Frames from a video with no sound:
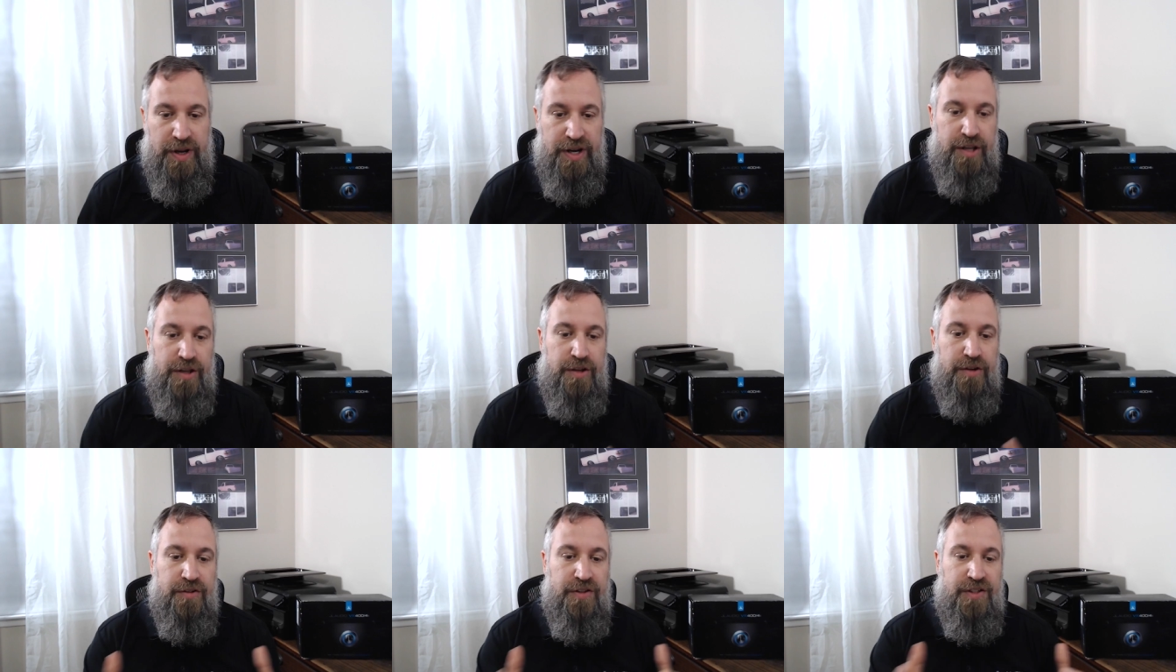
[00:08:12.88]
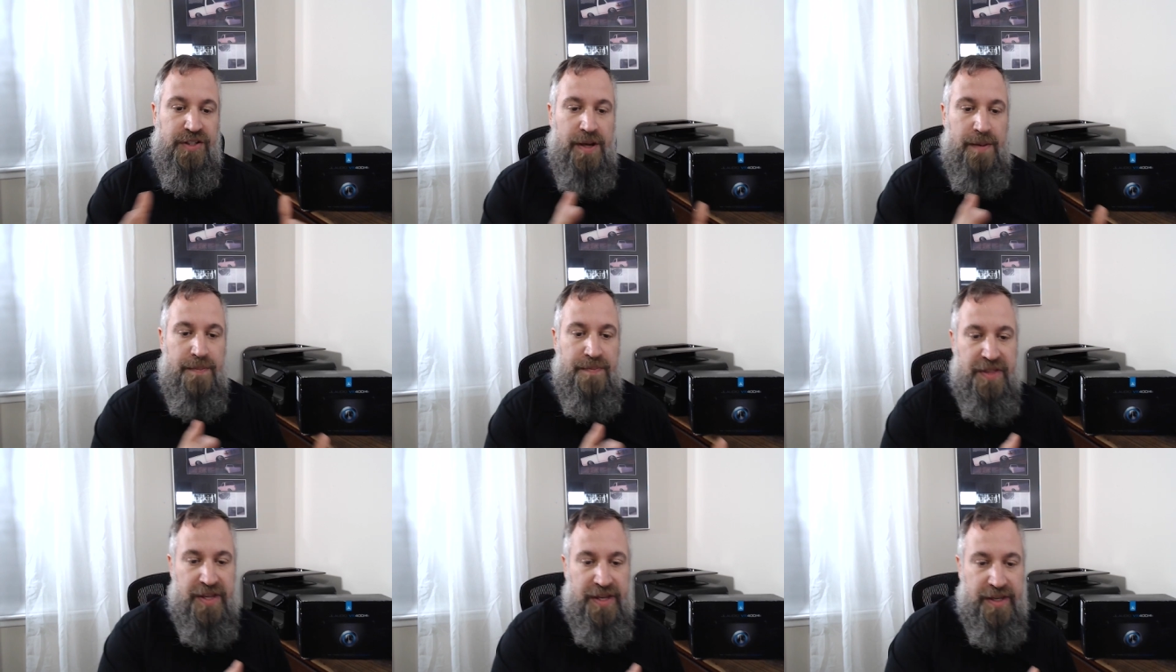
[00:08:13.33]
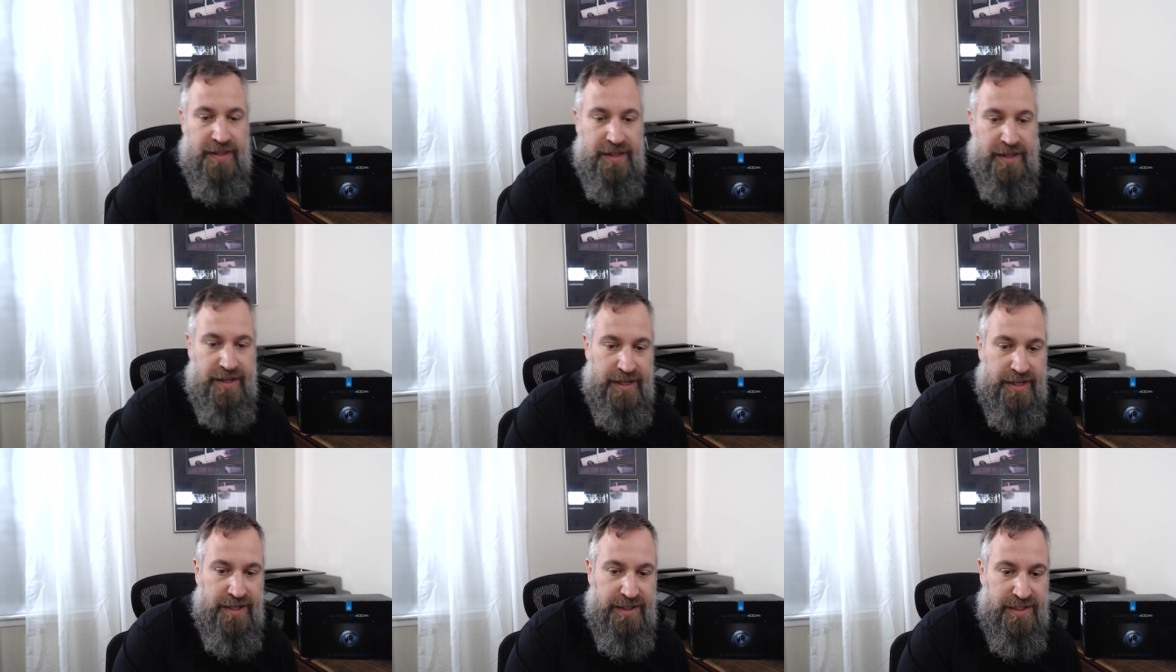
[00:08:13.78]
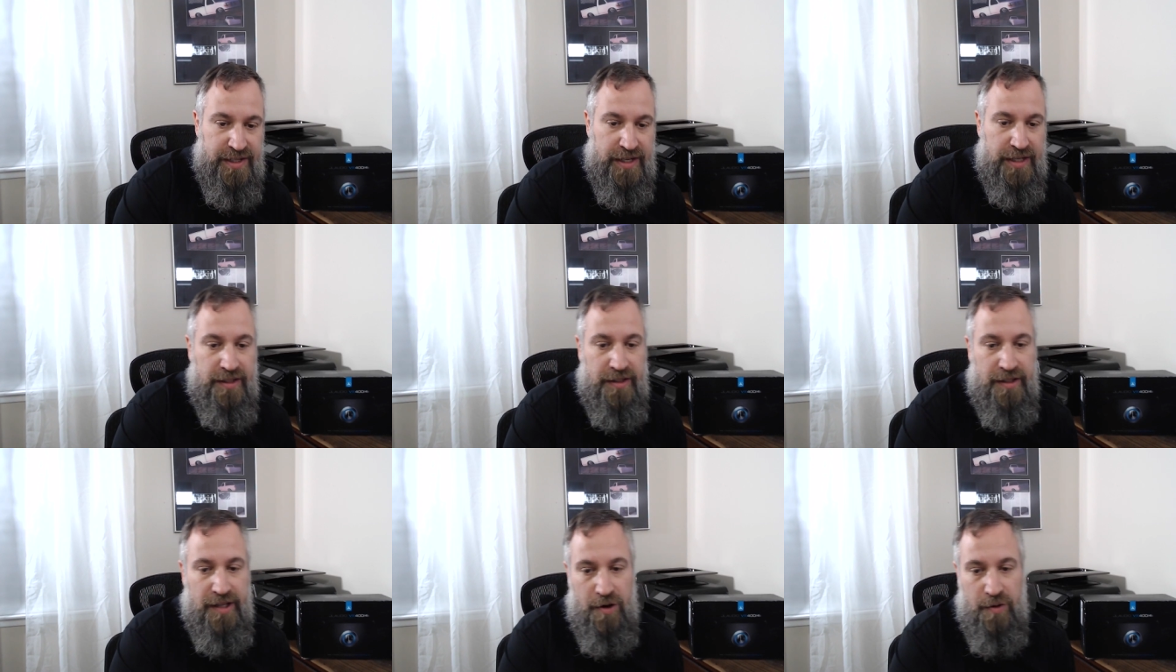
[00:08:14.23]
use something that is
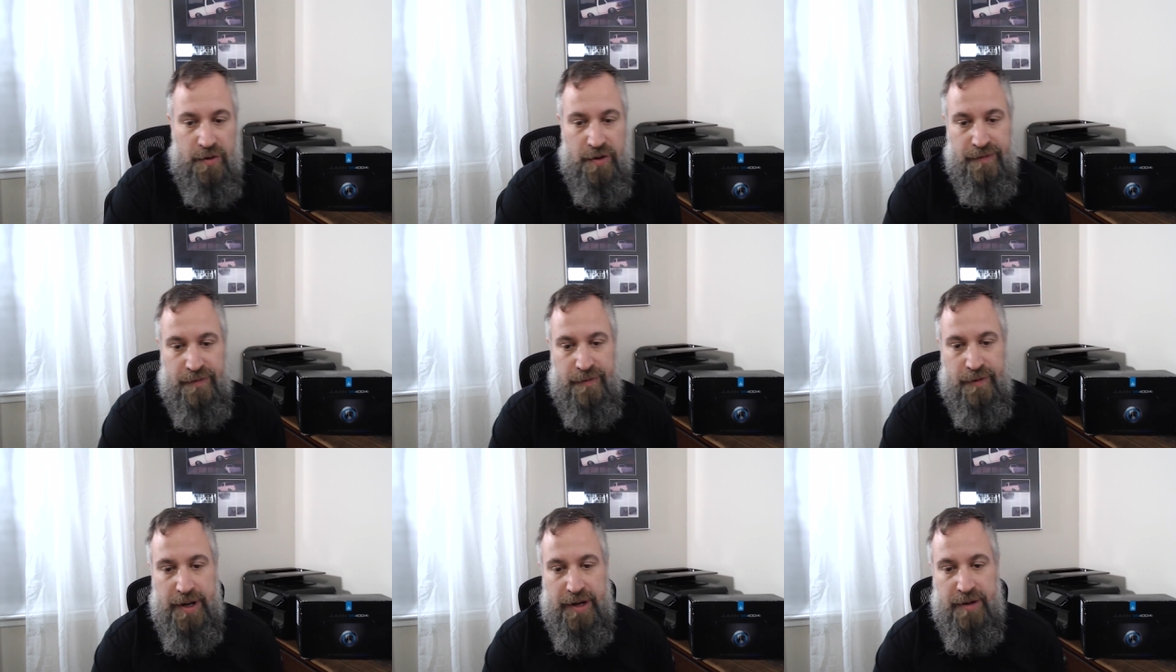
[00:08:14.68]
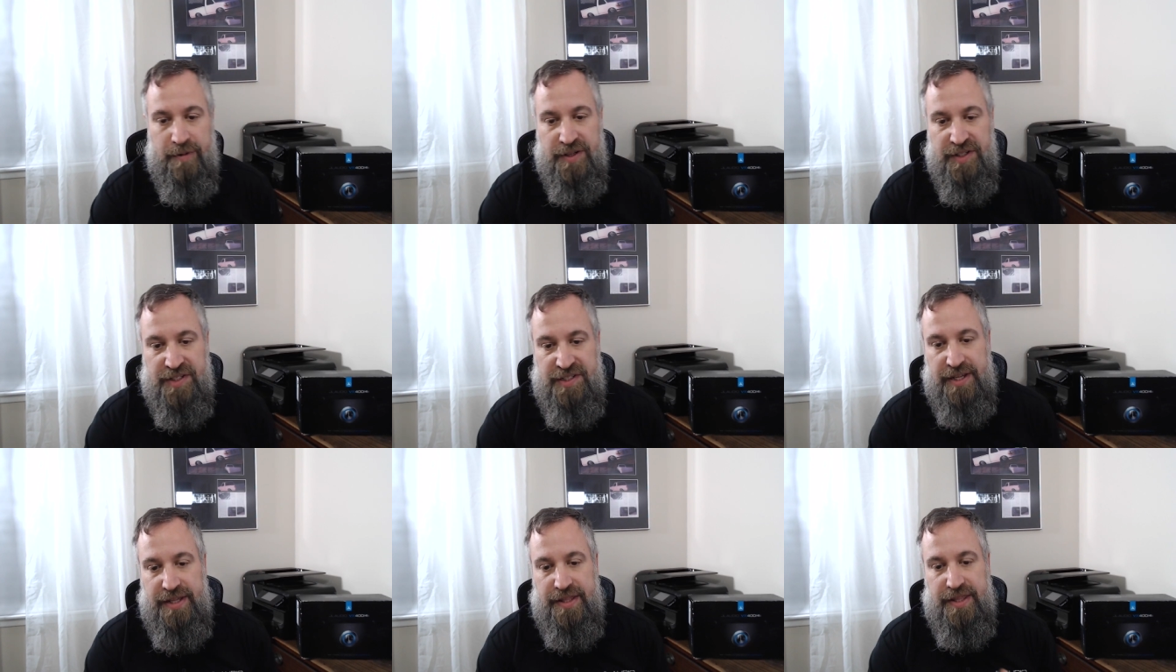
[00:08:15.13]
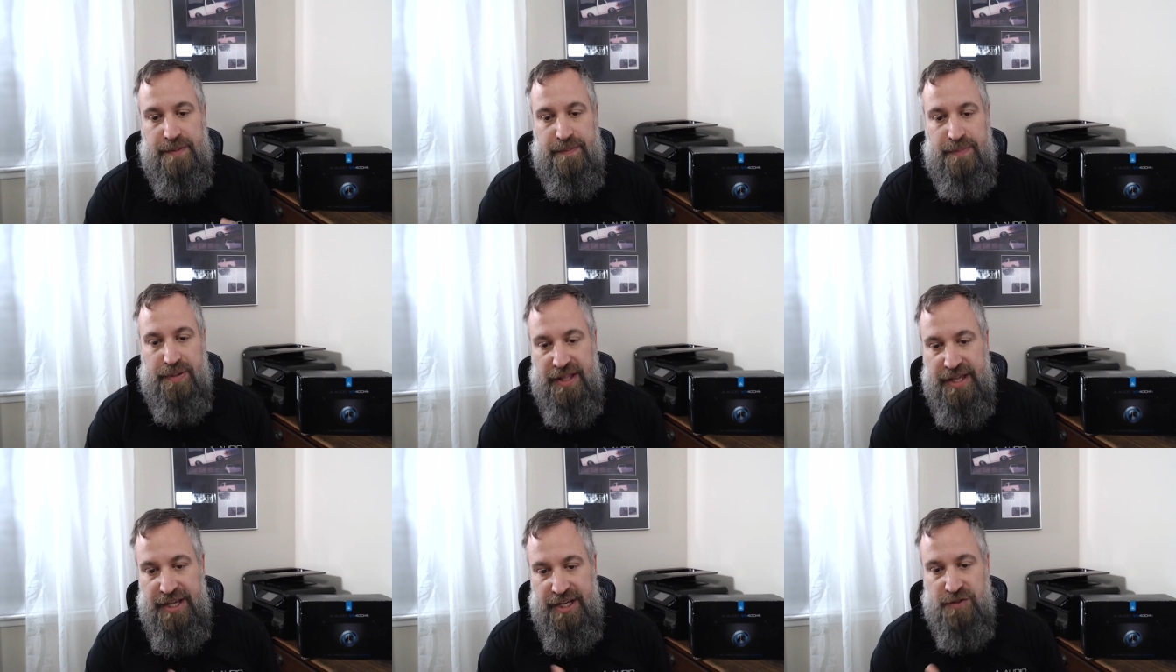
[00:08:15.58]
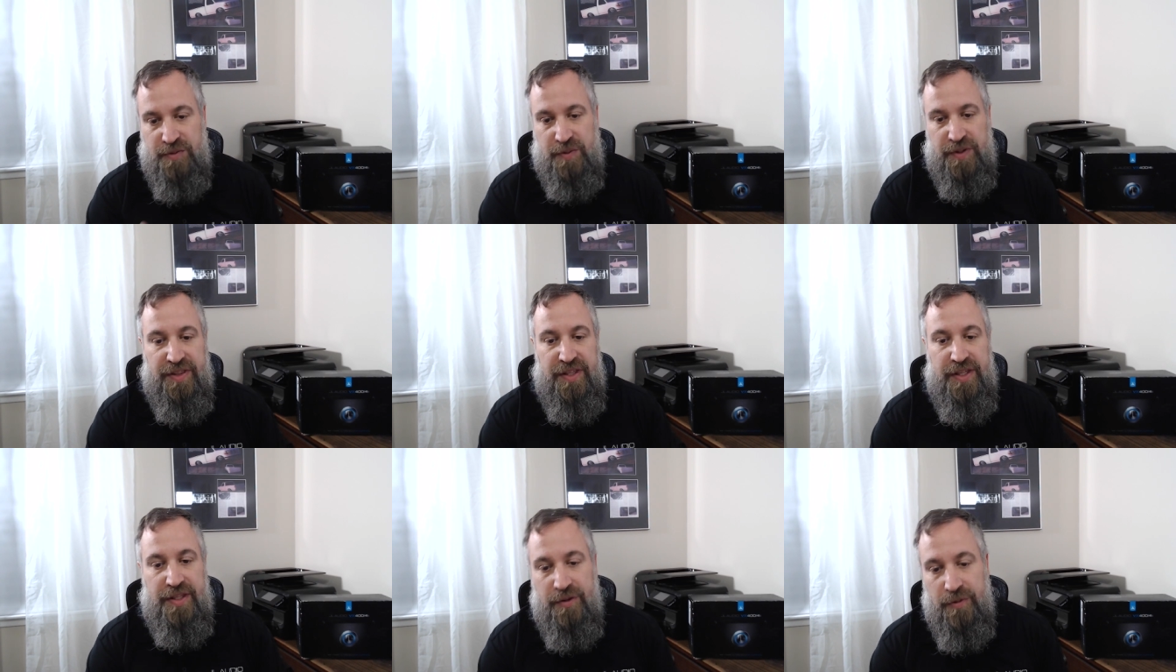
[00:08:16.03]
a lower frequency that plays
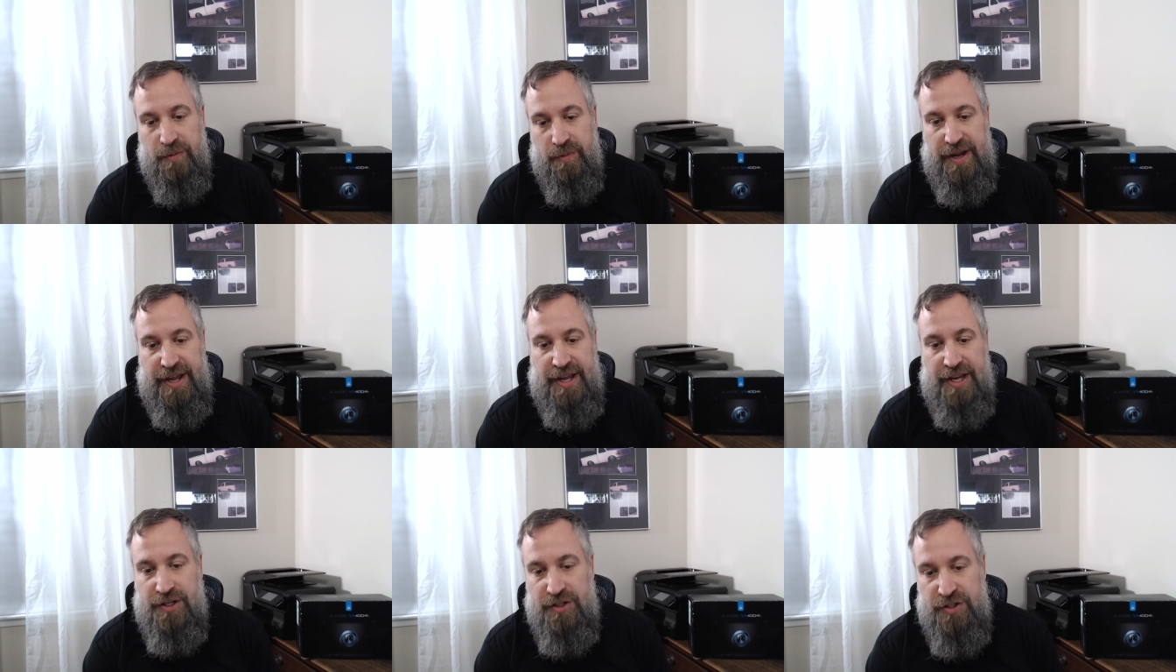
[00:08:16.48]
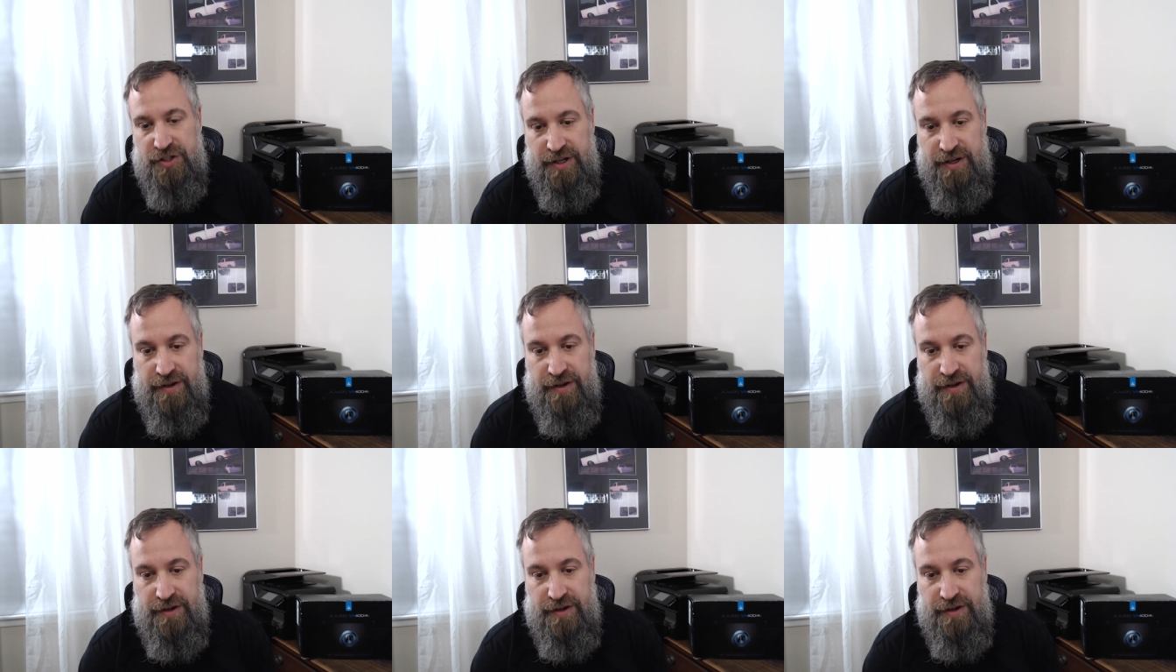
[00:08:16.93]
within the range